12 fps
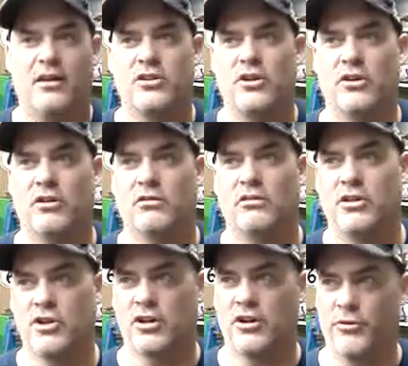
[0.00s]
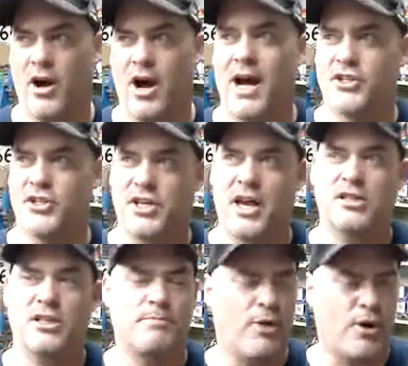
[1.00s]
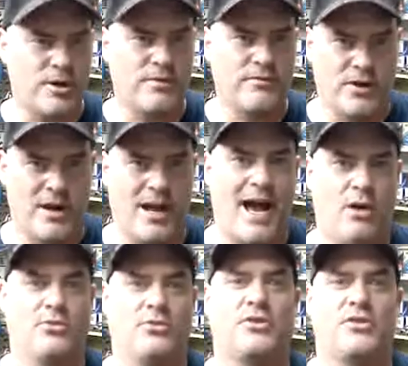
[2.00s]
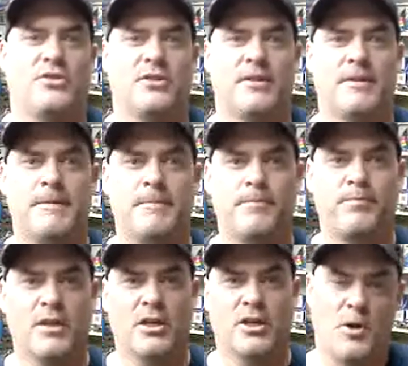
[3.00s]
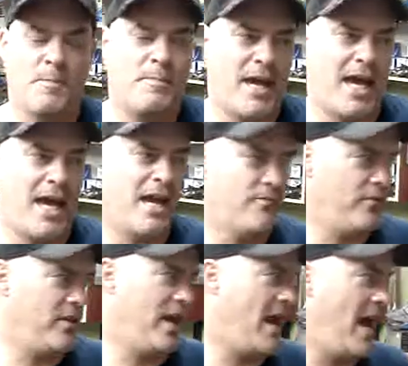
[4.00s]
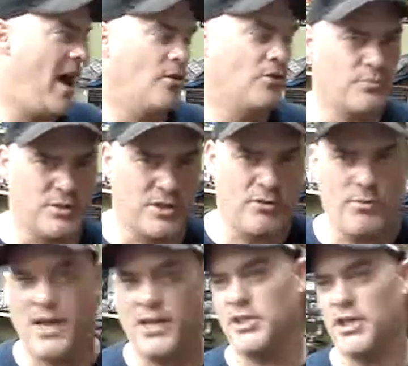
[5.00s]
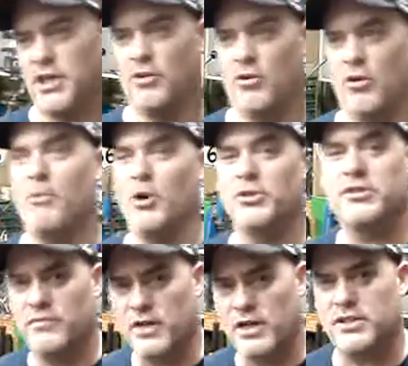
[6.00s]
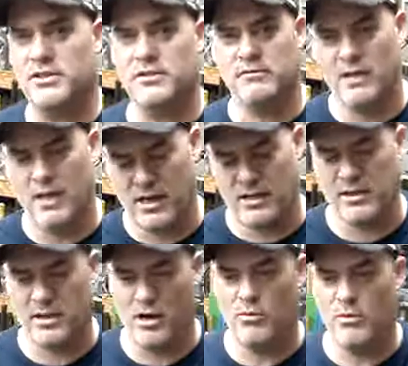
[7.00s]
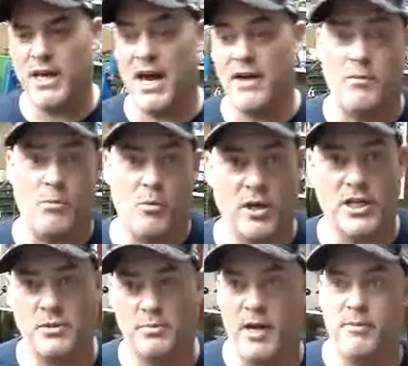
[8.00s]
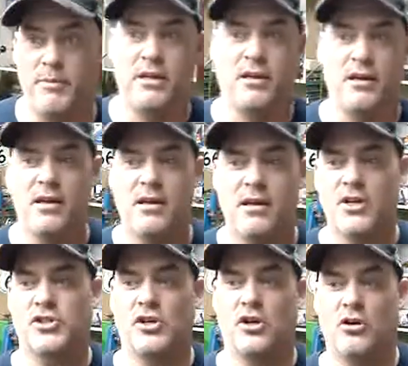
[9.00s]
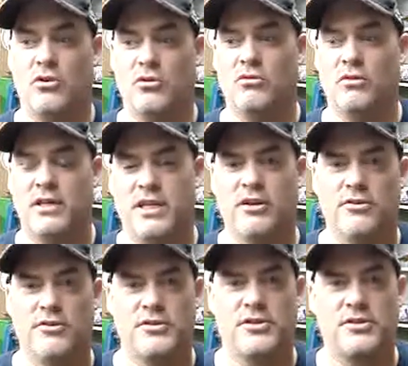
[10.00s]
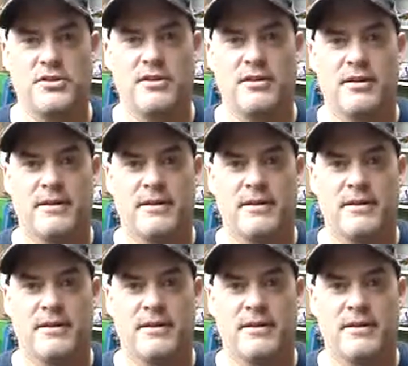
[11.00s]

Your garage is actually part of your house. You're paying for that house, whether you're renting or most of us, you know, we have a mortgage payment. So here's,